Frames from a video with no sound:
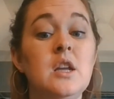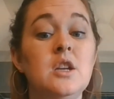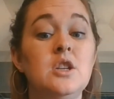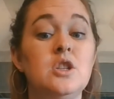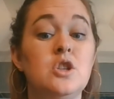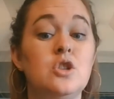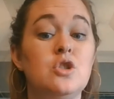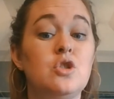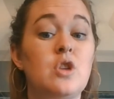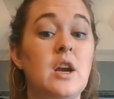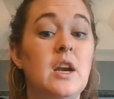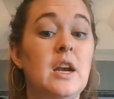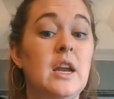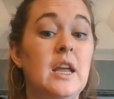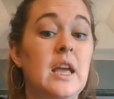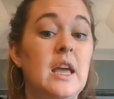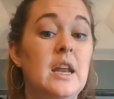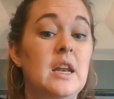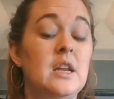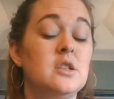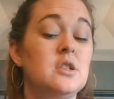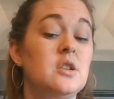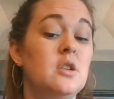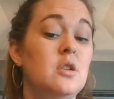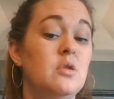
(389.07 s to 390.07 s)
to try to get
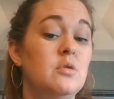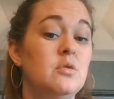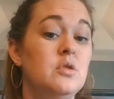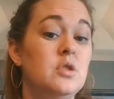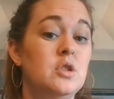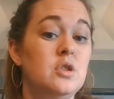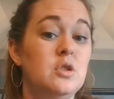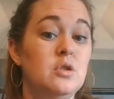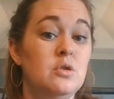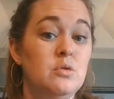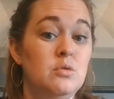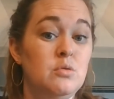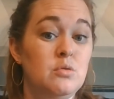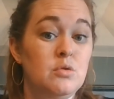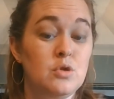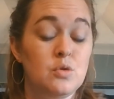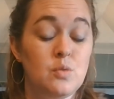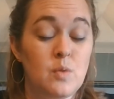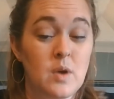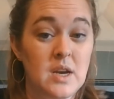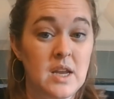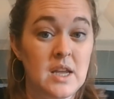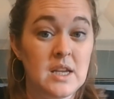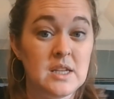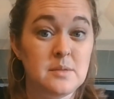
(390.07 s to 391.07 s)
as close to
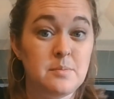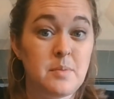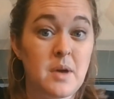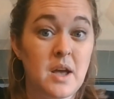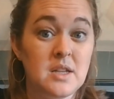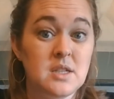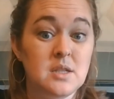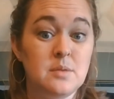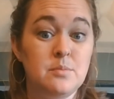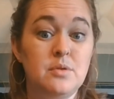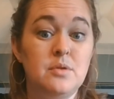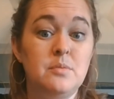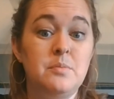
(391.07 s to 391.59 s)
20 as possible.